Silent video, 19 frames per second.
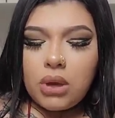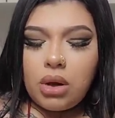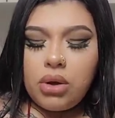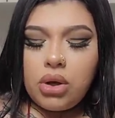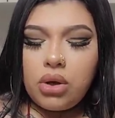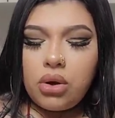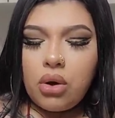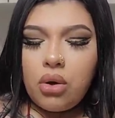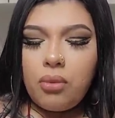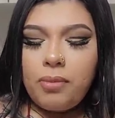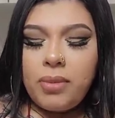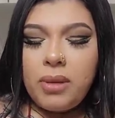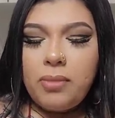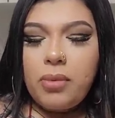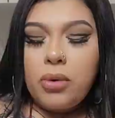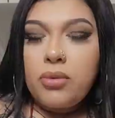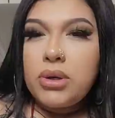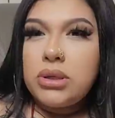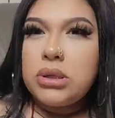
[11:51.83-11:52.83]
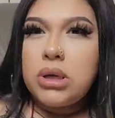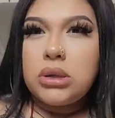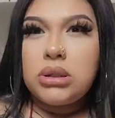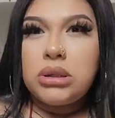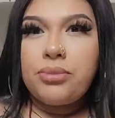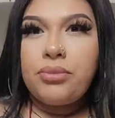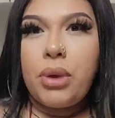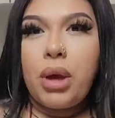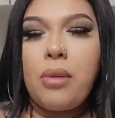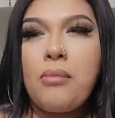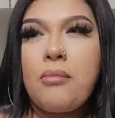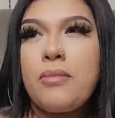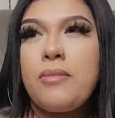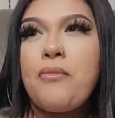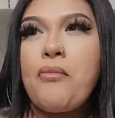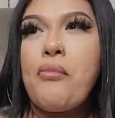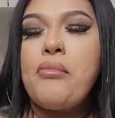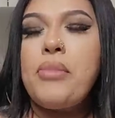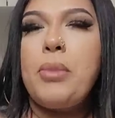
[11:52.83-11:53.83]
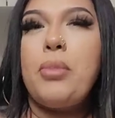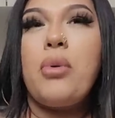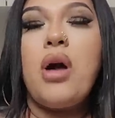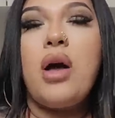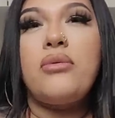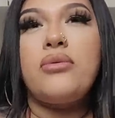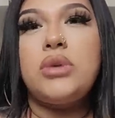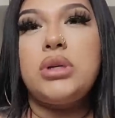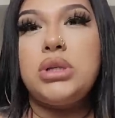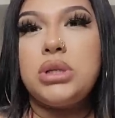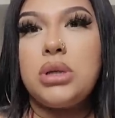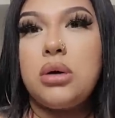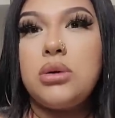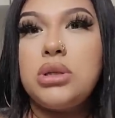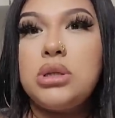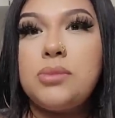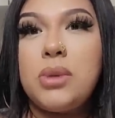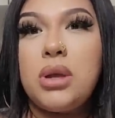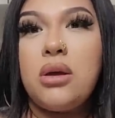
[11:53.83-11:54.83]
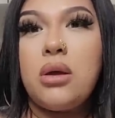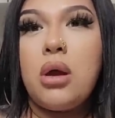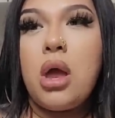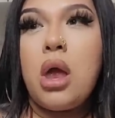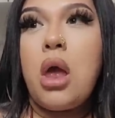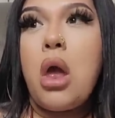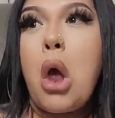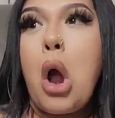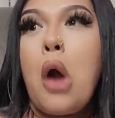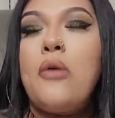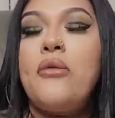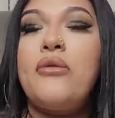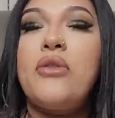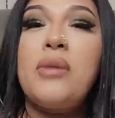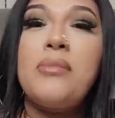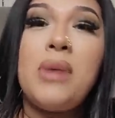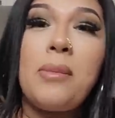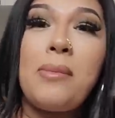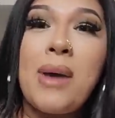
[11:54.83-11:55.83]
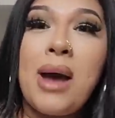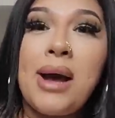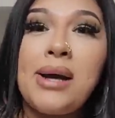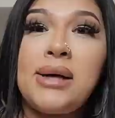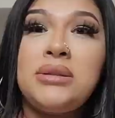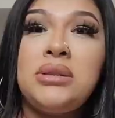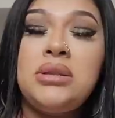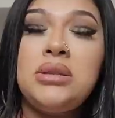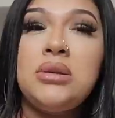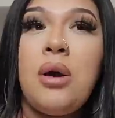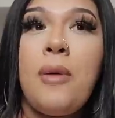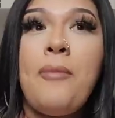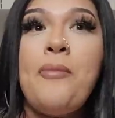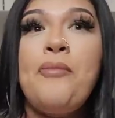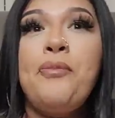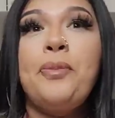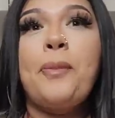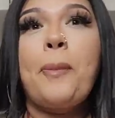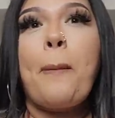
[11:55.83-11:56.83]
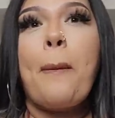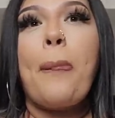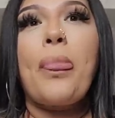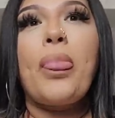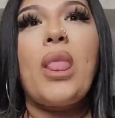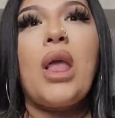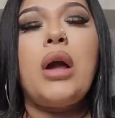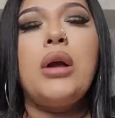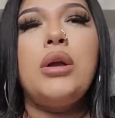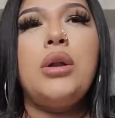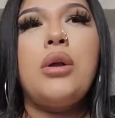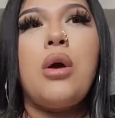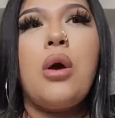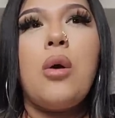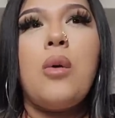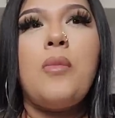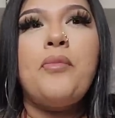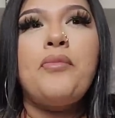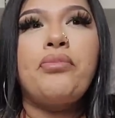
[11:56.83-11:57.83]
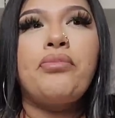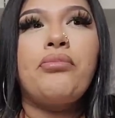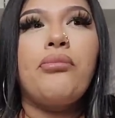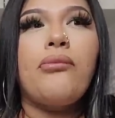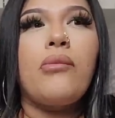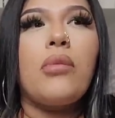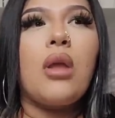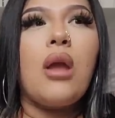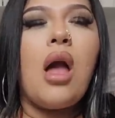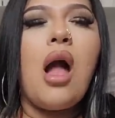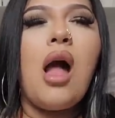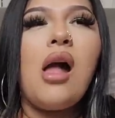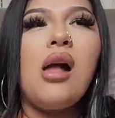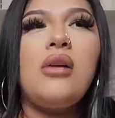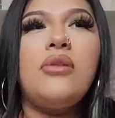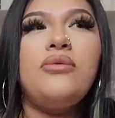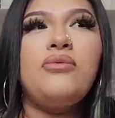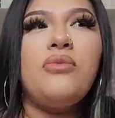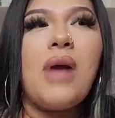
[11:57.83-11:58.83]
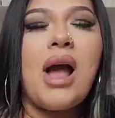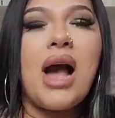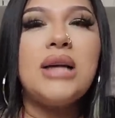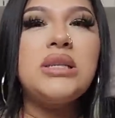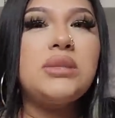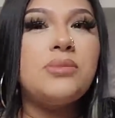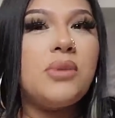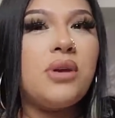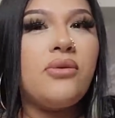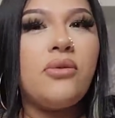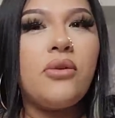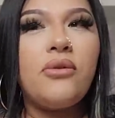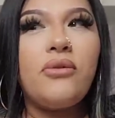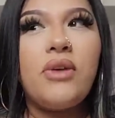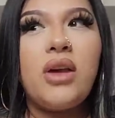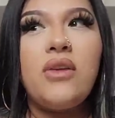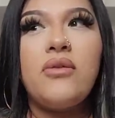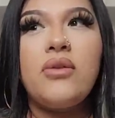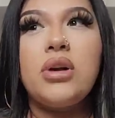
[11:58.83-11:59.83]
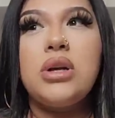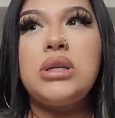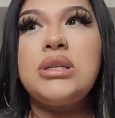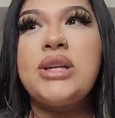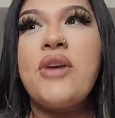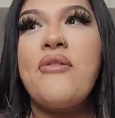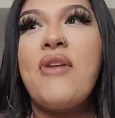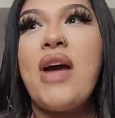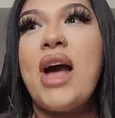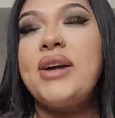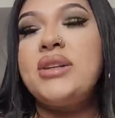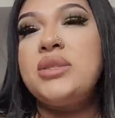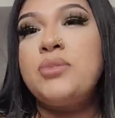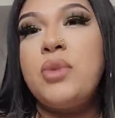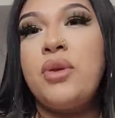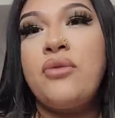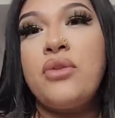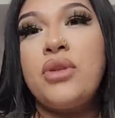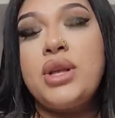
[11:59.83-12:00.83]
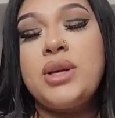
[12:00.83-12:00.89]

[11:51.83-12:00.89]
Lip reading: you know, people reach out to me, people have reached out to me from my past, you know, have asked me for favors, have asked me for